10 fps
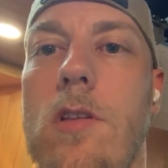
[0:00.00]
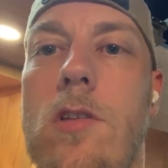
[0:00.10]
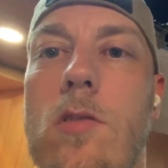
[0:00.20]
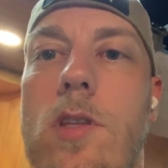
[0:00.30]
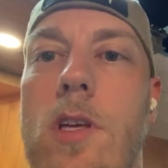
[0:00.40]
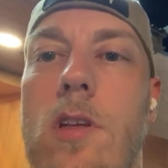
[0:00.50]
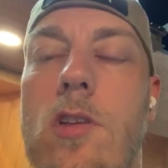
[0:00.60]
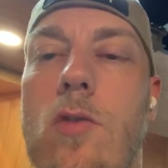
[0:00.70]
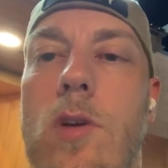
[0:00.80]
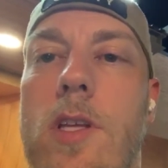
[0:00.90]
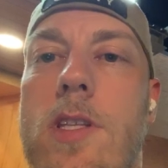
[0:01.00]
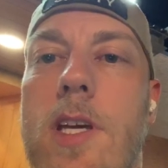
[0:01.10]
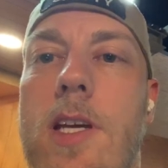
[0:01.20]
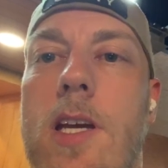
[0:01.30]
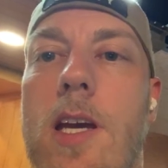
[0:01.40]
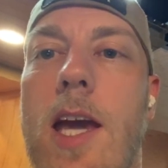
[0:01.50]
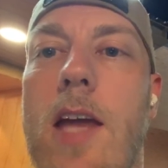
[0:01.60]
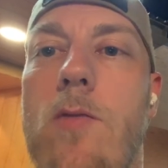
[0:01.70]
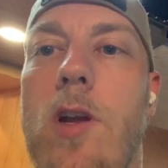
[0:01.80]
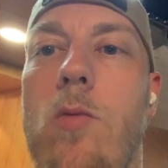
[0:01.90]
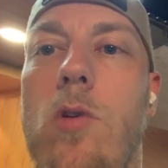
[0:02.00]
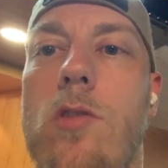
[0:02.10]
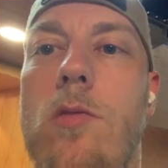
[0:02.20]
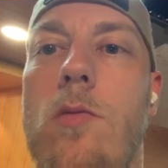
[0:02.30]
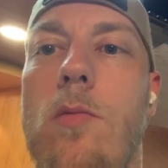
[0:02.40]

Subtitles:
Do you really think Henry will...